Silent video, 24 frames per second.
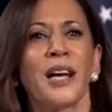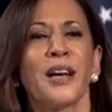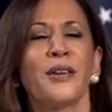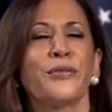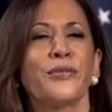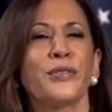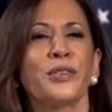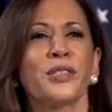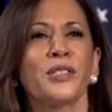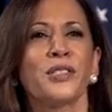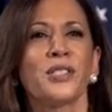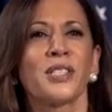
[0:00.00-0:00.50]

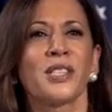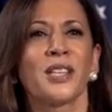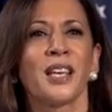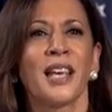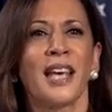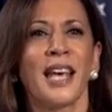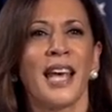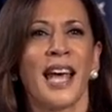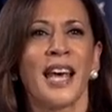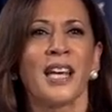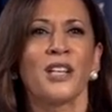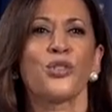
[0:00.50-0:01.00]
efforts
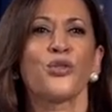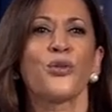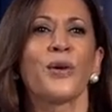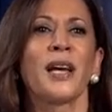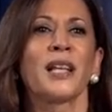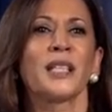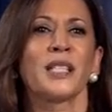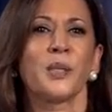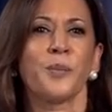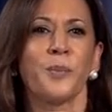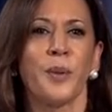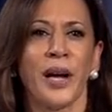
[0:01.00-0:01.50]
and
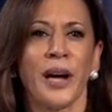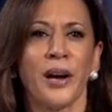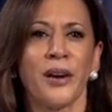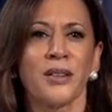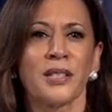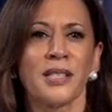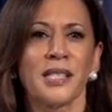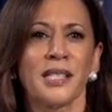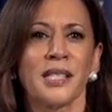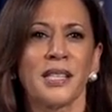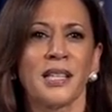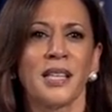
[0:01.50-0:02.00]

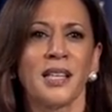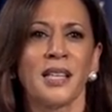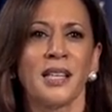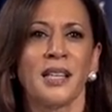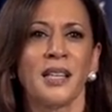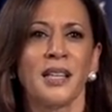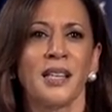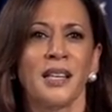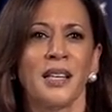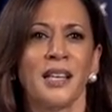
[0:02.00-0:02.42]
transparency.